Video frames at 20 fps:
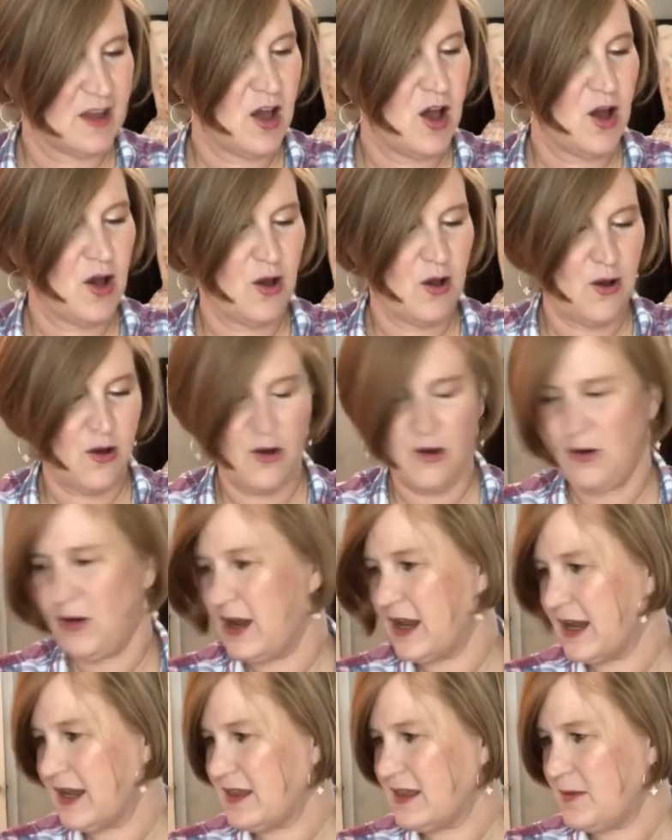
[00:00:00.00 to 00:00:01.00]
Oh,
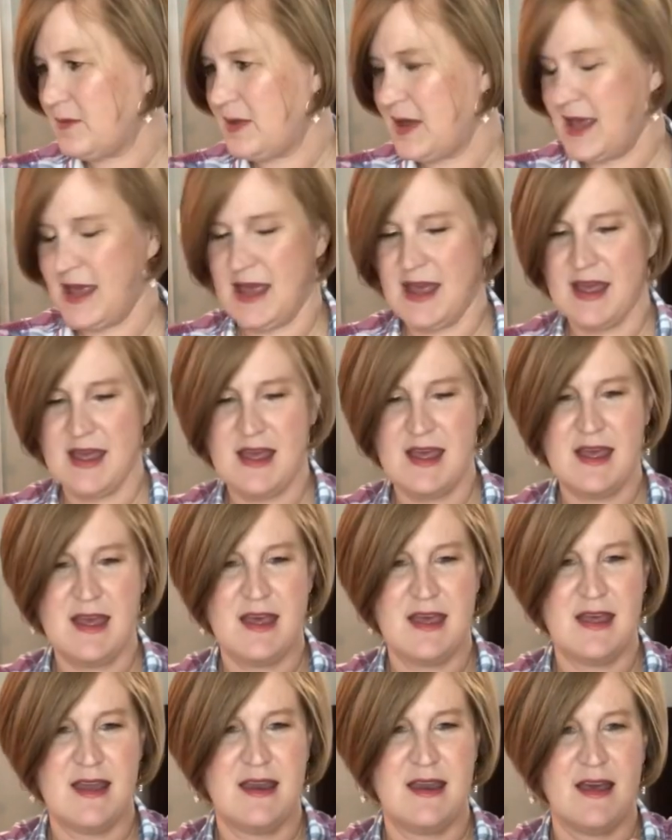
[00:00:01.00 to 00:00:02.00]
look at the
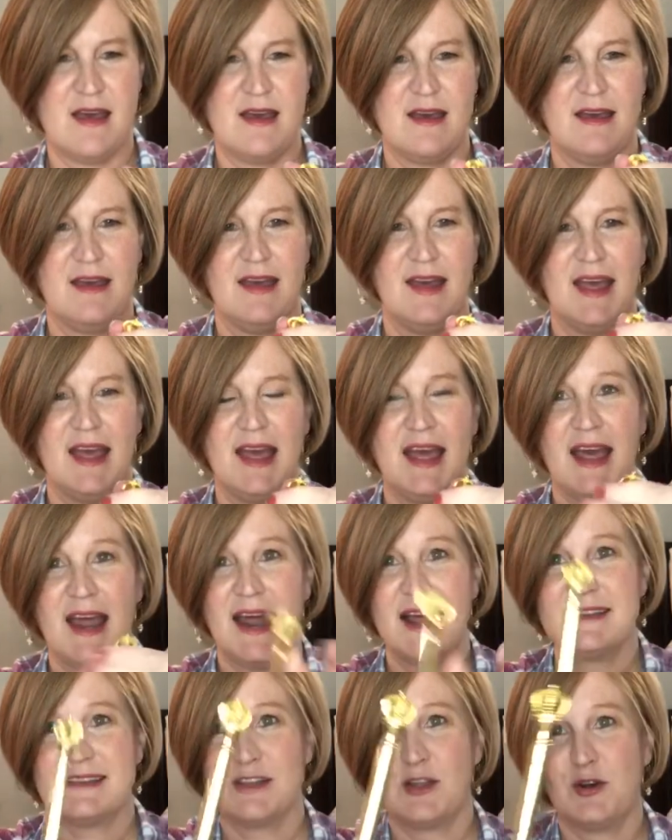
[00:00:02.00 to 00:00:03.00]
pen. It
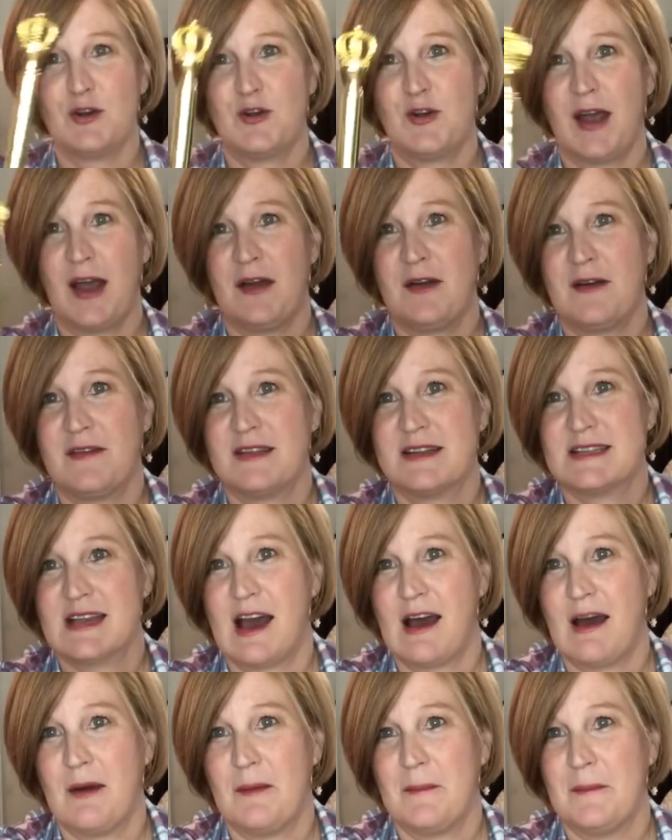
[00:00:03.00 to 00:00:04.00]
has a little crown on the
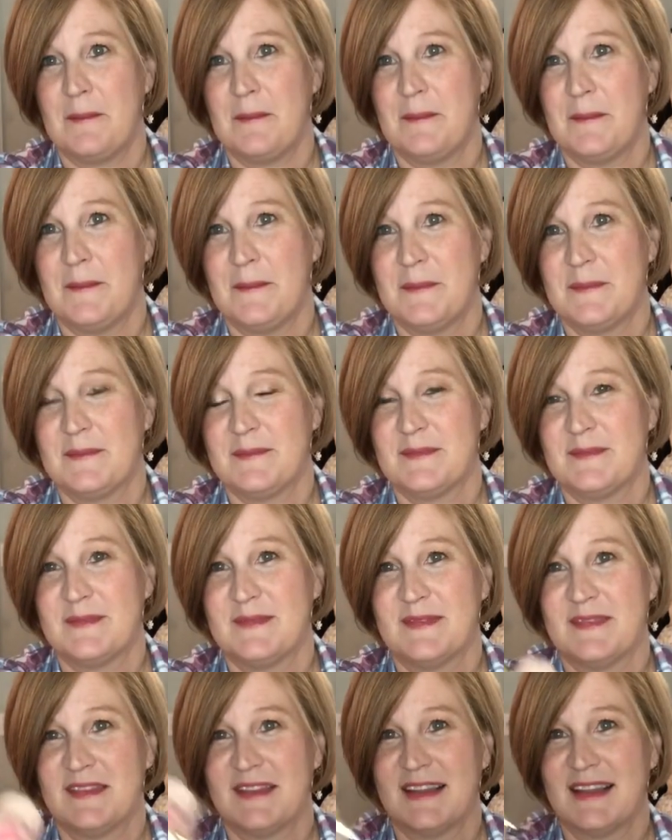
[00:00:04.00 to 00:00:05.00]
top.
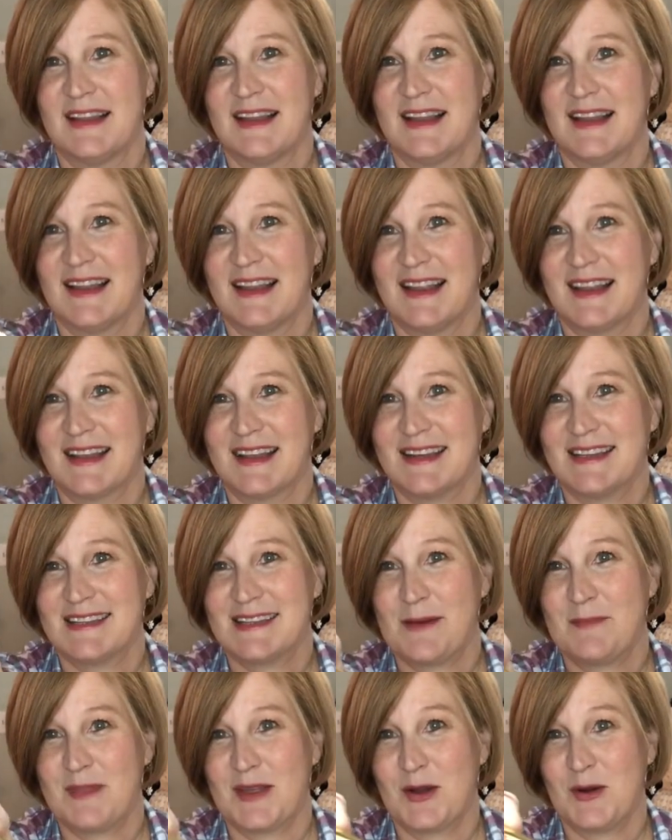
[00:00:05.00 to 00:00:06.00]
Because
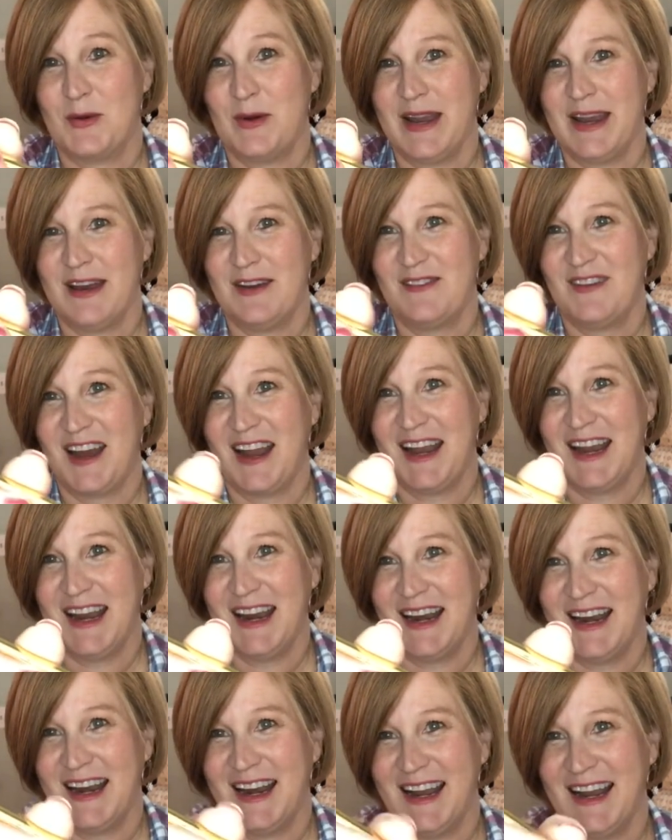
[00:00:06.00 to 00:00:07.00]
I'm the queen, right?